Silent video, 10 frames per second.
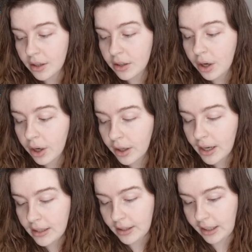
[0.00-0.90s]

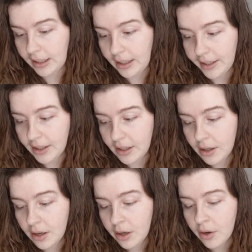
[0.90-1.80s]
Currently,
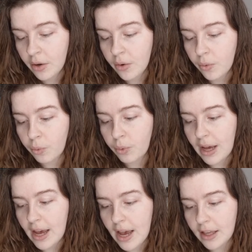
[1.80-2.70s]

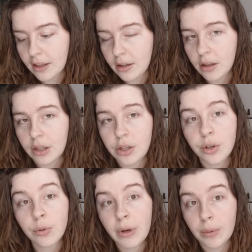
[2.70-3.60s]
with the
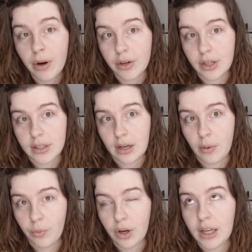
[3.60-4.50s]
two big projects that
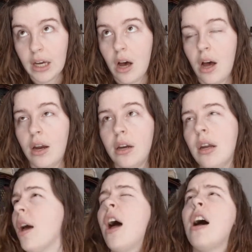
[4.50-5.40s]
I'm working on,
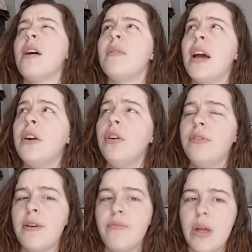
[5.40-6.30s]
I don't know
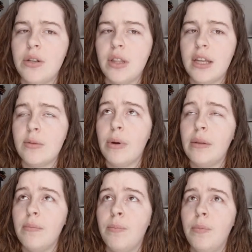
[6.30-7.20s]
if I mentioned this, but
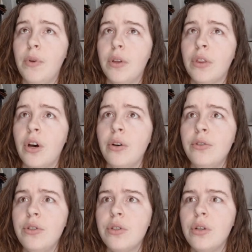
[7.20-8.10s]

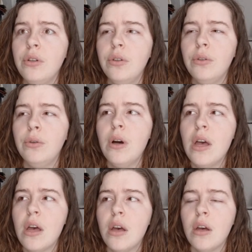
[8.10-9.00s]
those two
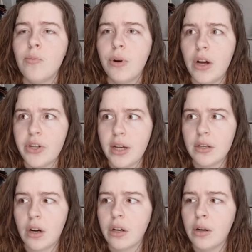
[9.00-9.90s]
projects
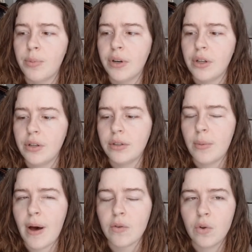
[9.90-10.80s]
are going to produce
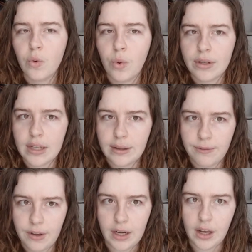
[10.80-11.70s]
about 20
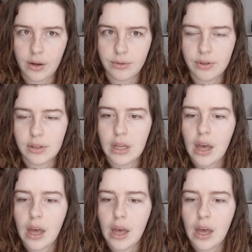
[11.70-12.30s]
videos.